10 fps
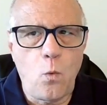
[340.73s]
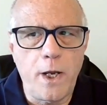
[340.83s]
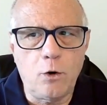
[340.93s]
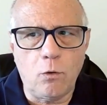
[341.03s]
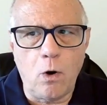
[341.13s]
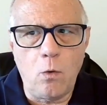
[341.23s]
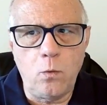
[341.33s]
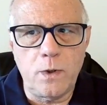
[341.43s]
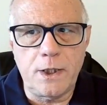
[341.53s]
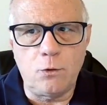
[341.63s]
we
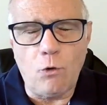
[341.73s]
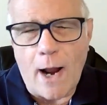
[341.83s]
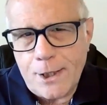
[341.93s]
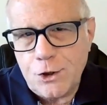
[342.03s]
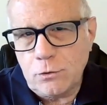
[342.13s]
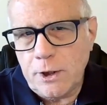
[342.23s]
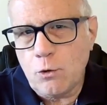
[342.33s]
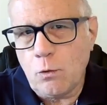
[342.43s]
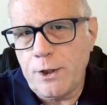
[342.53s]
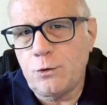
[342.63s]
gradually
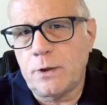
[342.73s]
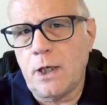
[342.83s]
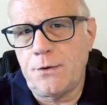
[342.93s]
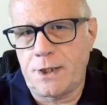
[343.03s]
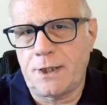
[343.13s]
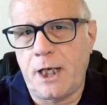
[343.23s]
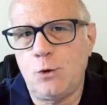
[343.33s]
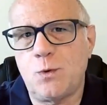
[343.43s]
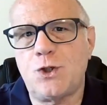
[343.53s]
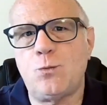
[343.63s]
grow into another
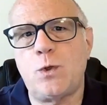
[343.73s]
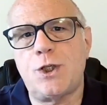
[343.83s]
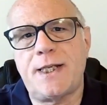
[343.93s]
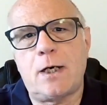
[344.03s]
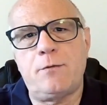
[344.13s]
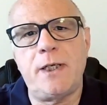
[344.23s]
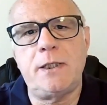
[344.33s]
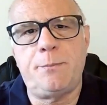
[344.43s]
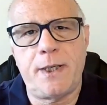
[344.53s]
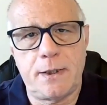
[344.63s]
stage, which is that of
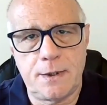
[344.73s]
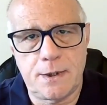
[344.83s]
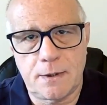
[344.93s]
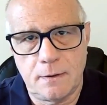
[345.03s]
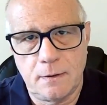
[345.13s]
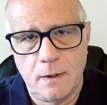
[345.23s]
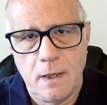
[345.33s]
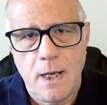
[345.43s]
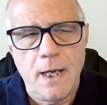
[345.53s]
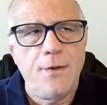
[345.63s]
independence.
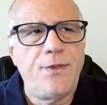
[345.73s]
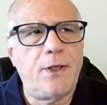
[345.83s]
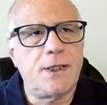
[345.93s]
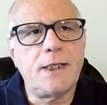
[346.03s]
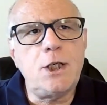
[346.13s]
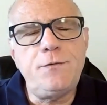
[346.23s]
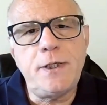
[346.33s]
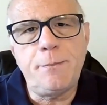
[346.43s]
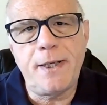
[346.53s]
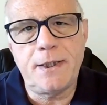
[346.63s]
The stage of
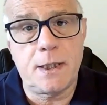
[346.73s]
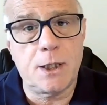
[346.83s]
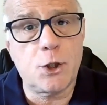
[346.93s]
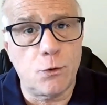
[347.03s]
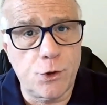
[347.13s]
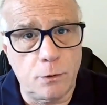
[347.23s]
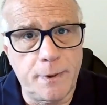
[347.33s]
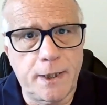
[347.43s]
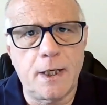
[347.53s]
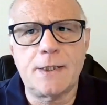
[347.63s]
independence is
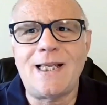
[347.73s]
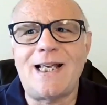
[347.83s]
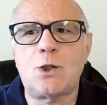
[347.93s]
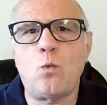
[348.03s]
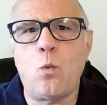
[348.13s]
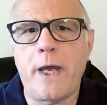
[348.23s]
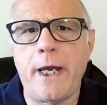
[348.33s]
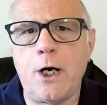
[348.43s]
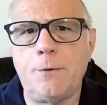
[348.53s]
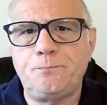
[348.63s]
crucial because that's
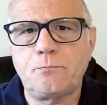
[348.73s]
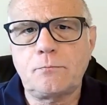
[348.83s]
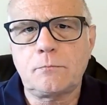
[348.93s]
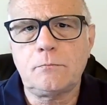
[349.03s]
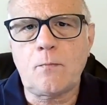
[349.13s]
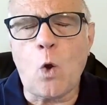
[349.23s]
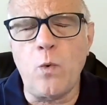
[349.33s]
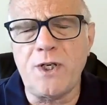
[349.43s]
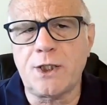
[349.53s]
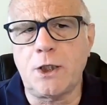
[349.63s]
where
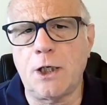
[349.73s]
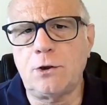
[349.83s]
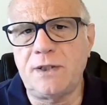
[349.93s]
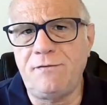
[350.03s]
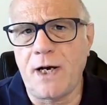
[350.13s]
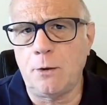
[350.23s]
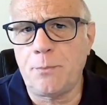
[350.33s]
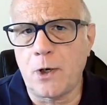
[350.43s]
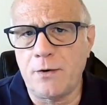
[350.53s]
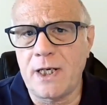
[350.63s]
we start to
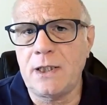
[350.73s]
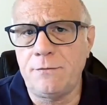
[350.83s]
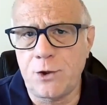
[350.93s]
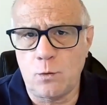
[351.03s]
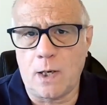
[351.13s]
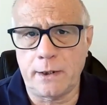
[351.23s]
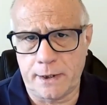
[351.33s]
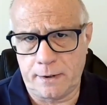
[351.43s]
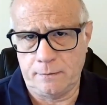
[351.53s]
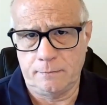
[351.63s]
develop our
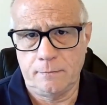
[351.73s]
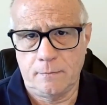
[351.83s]
individuality.